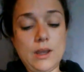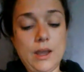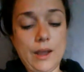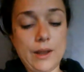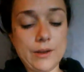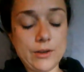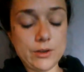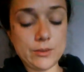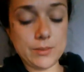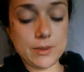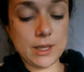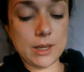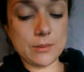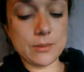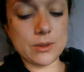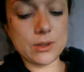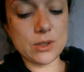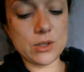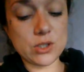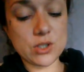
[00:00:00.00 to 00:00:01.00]
and you'll be
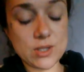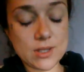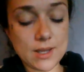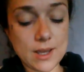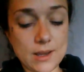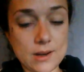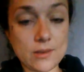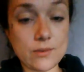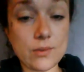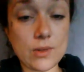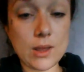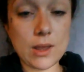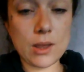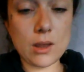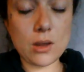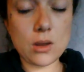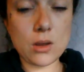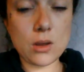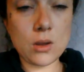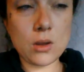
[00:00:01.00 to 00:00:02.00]
able to just kind of
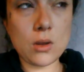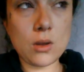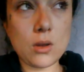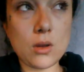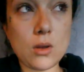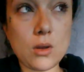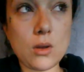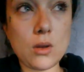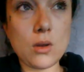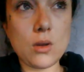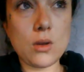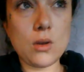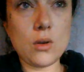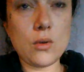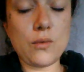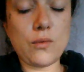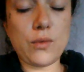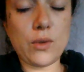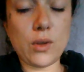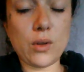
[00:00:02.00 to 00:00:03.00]
like
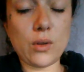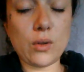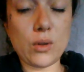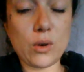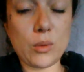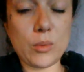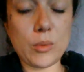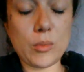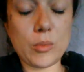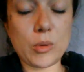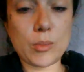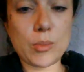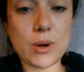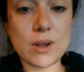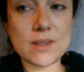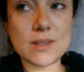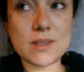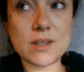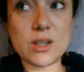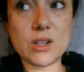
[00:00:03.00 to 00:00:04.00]
feel a little bit more
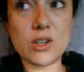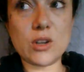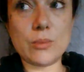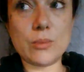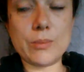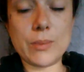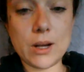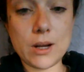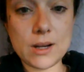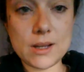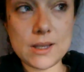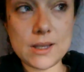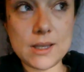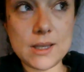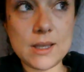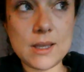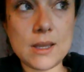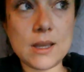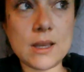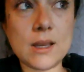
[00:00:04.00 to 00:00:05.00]
present in your
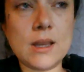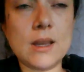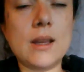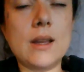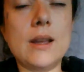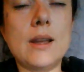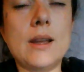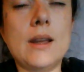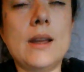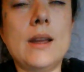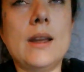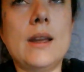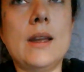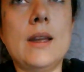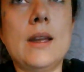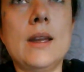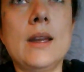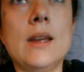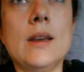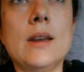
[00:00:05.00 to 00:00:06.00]
body,
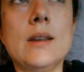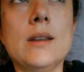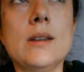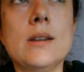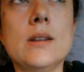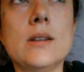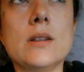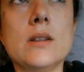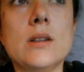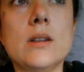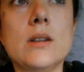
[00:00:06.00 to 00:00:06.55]
and